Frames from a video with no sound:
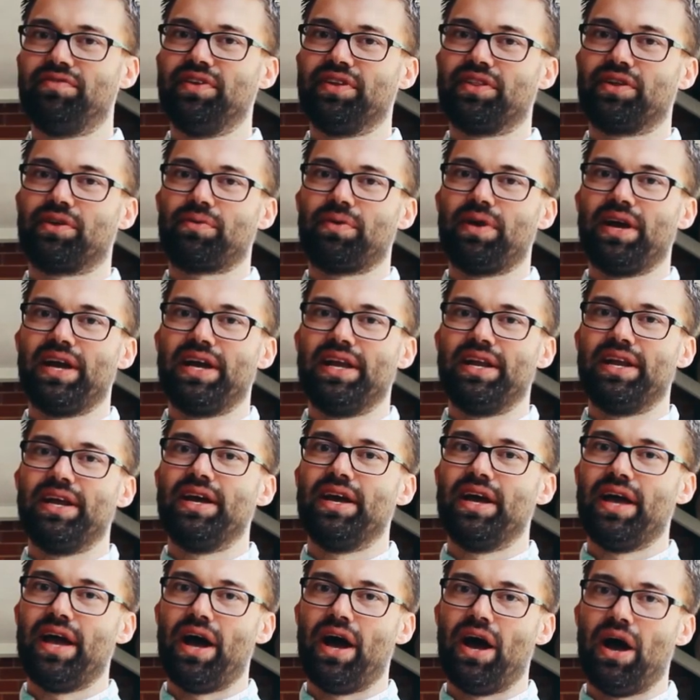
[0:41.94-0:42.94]
fifth grade
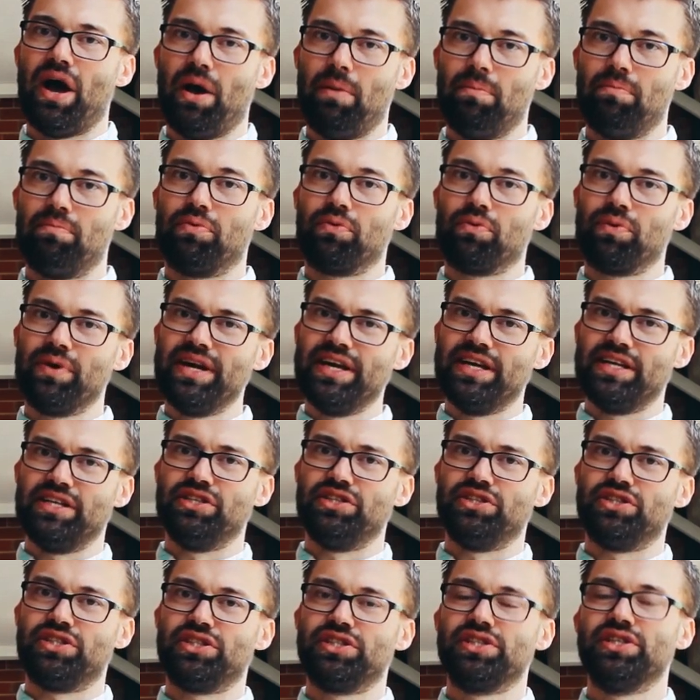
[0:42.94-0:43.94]
uh, a
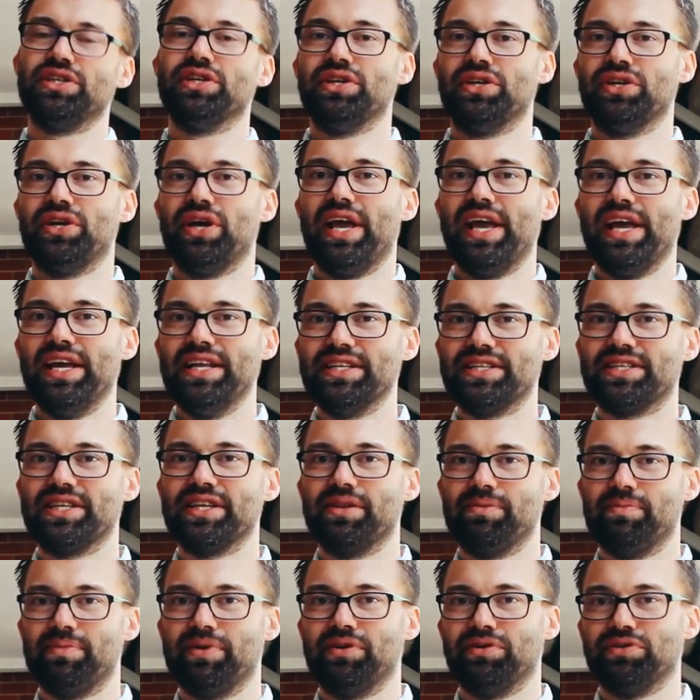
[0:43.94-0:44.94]
bridge into
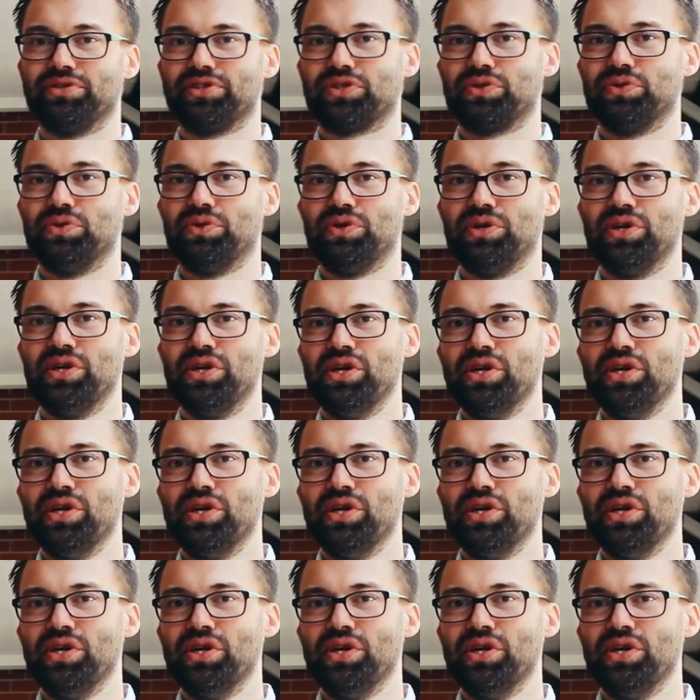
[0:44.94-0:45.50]
the middle school.